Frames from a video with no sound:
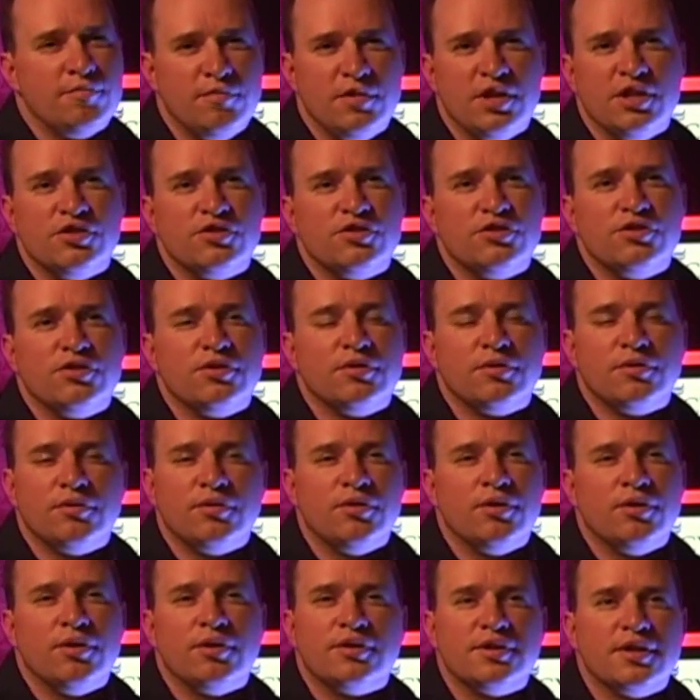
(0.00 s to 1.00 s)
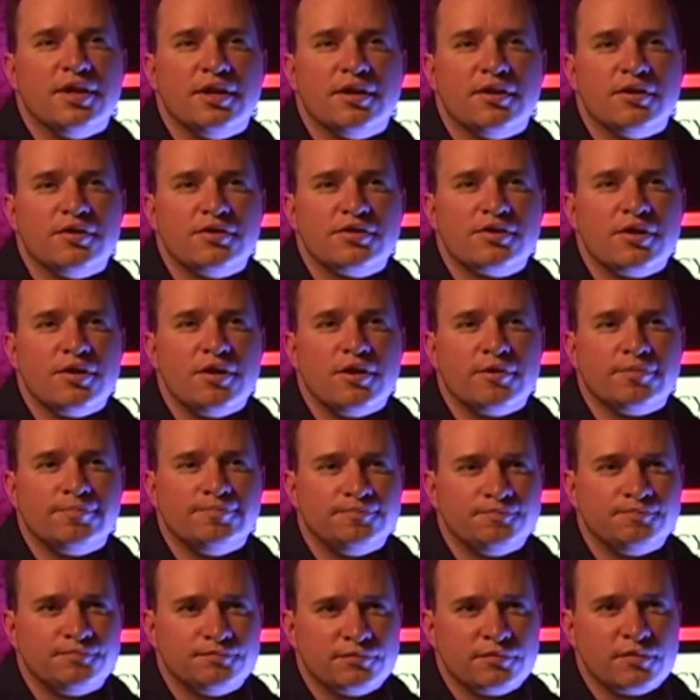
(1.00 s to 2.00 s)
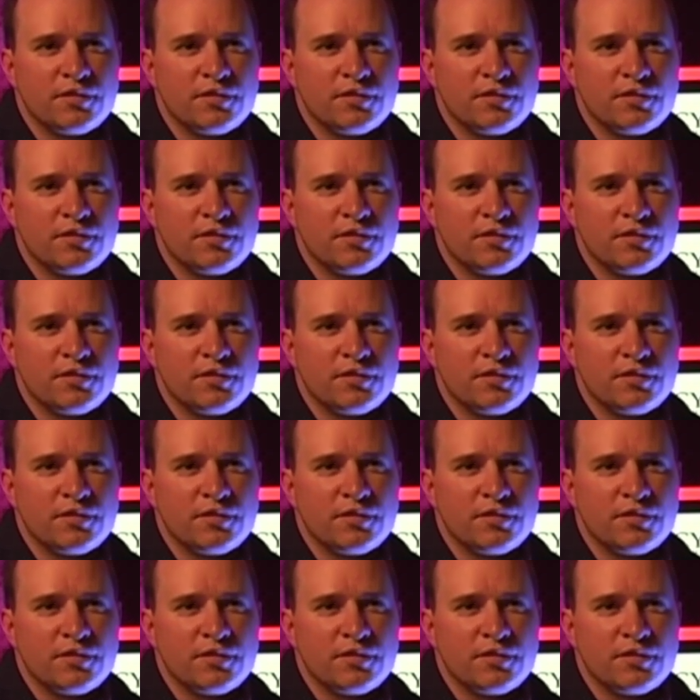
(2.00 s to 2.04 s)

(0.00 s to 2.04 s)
It means that you're at the end of the song.